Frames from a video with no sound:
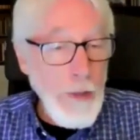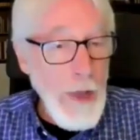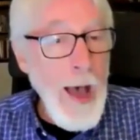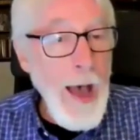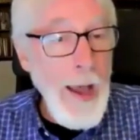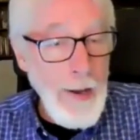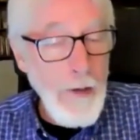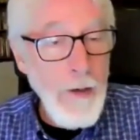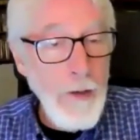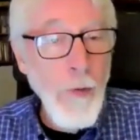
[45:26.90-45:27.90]
high
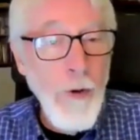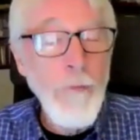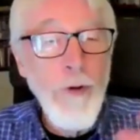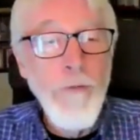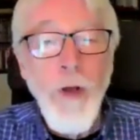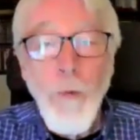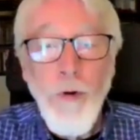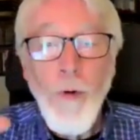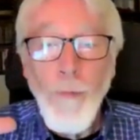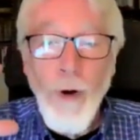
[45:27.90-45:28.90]
end. You know,
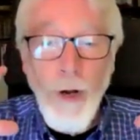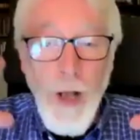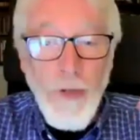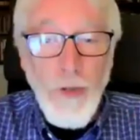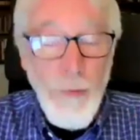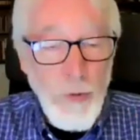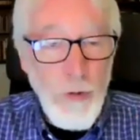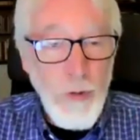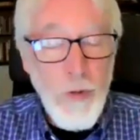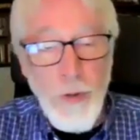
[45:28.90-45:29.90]
we're accustomed as
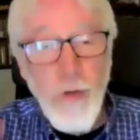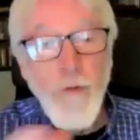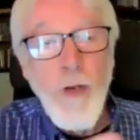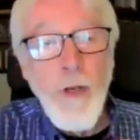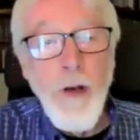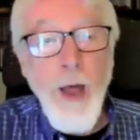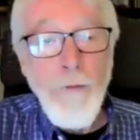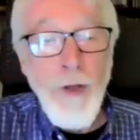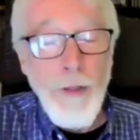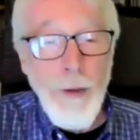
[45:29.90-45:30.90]
Christians to defending life
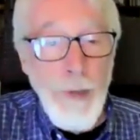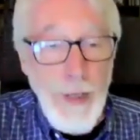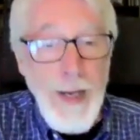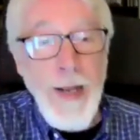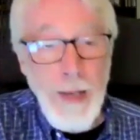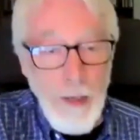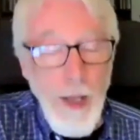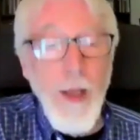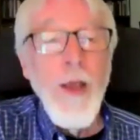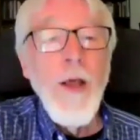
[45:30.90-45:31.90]
at the beginning.
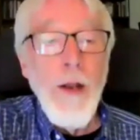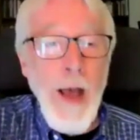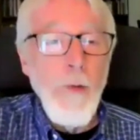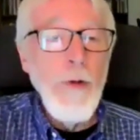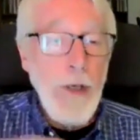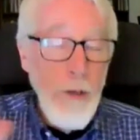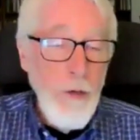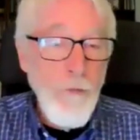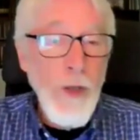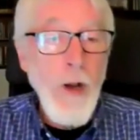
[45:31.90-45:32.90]
Now we need to
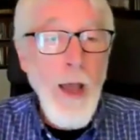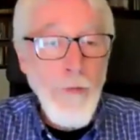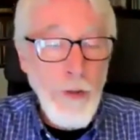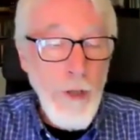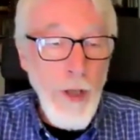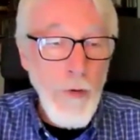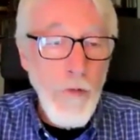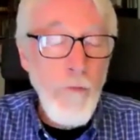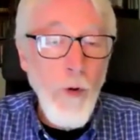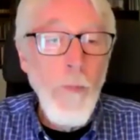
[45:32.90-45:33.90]
defend life at the other end,
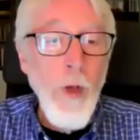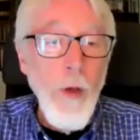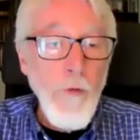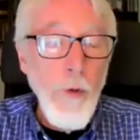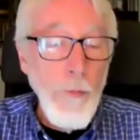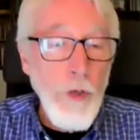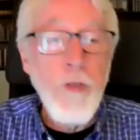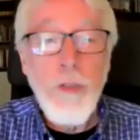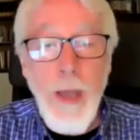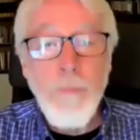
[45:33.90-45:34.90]
from
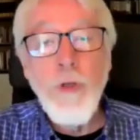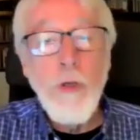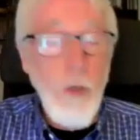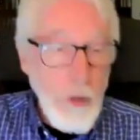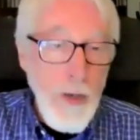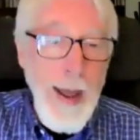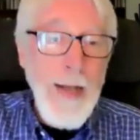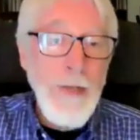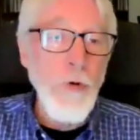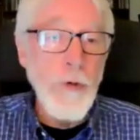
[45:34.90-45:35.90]
conception to
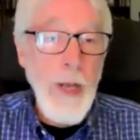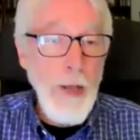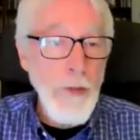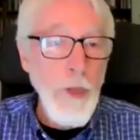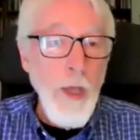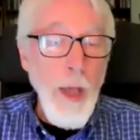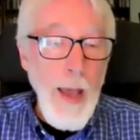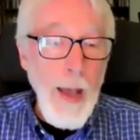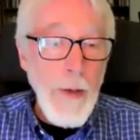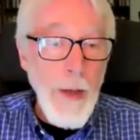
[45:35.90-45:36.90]
natural death. And